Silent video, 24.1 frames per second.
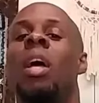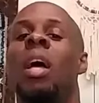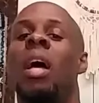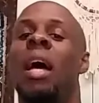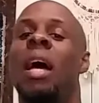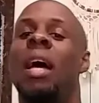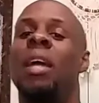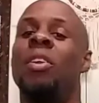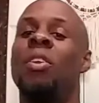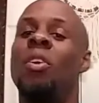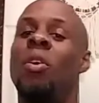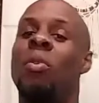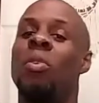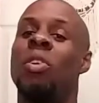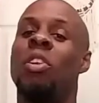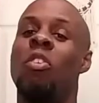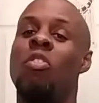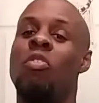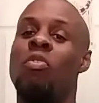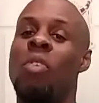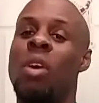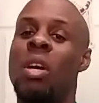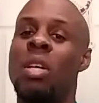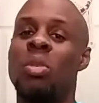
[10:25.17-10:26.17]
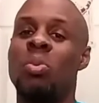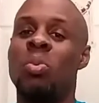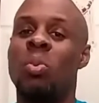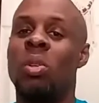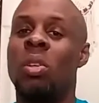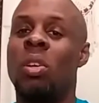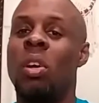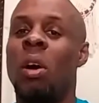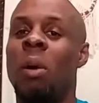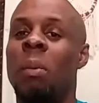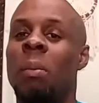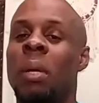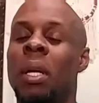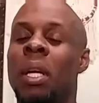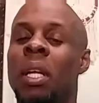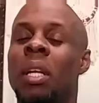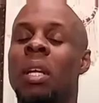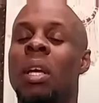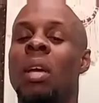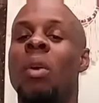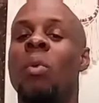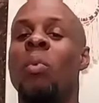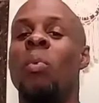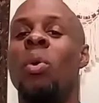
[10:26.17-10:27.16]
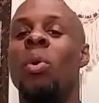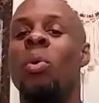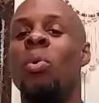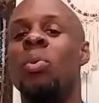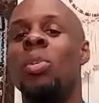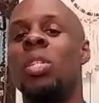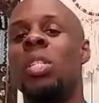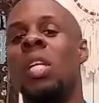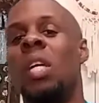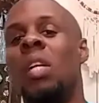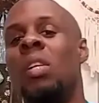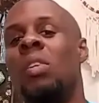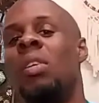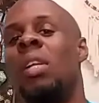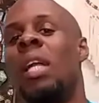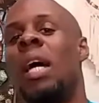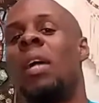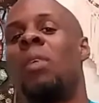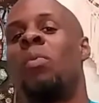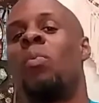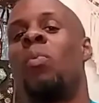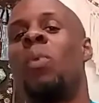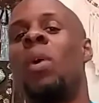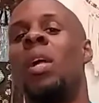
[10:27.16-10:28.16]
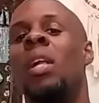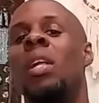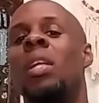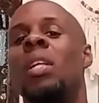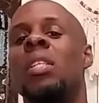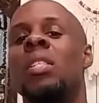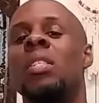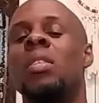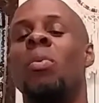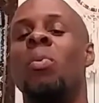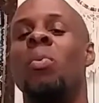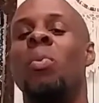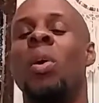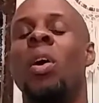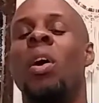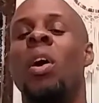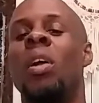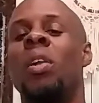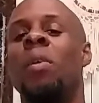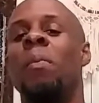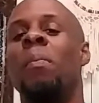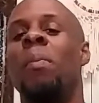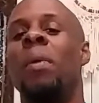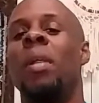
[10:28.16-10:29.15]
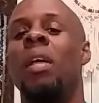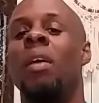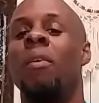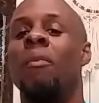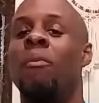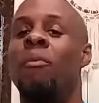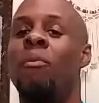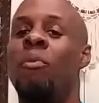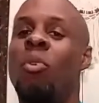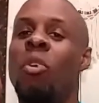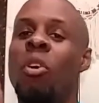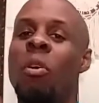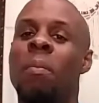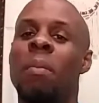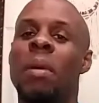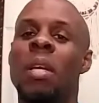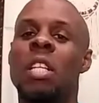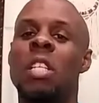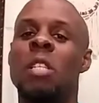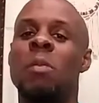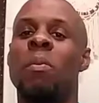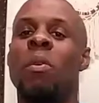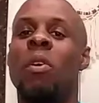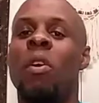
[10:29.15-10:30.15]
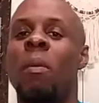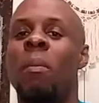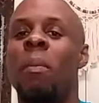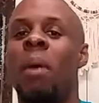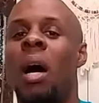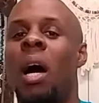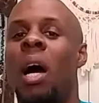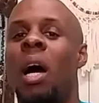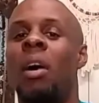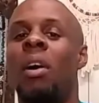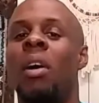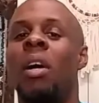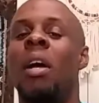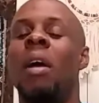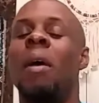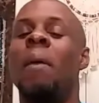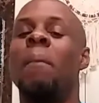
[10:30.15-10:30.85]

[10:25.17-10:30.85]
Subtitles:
And now the rest would come in where we would tell you that, well, listen, we're going to play 4 beats per bar,